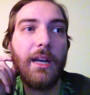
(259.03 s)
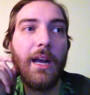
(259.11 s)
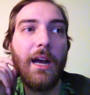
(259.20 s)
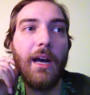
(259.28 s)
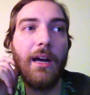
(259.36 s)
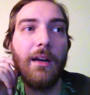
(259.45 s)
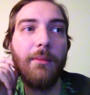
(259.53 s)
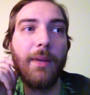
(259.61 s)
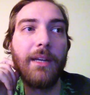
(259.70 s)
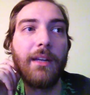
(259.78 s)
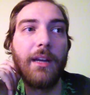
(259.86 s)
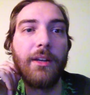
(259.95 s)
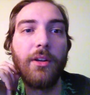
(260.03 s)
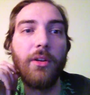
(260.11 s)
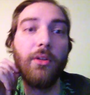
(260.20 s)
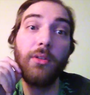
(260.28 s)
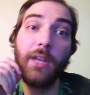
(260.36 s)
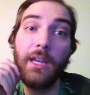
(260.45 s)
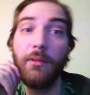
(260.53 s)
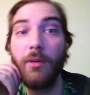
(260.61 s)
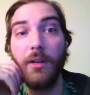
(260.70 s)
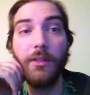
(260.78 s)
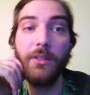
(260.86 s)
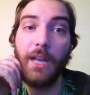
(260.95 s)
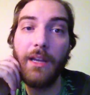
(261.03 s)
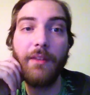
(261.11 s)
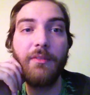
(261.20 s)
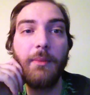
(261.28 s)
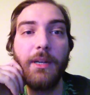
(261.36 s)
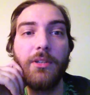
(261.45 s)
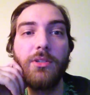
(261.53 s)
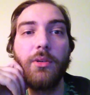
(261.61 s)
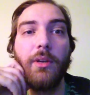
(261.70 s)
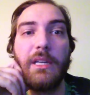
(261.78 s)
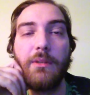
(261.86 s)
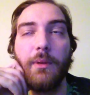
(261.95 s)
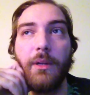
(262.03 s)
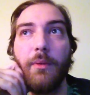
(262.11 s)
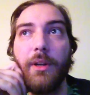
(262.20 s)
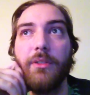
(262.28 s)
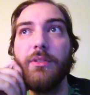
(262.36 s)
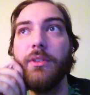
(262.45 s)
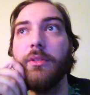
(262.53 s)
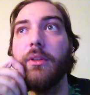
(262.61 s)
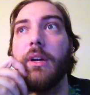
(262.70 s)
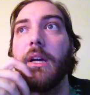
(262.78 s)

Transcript: and kind of go, okay, well now you have to make a choice. What do you want to do?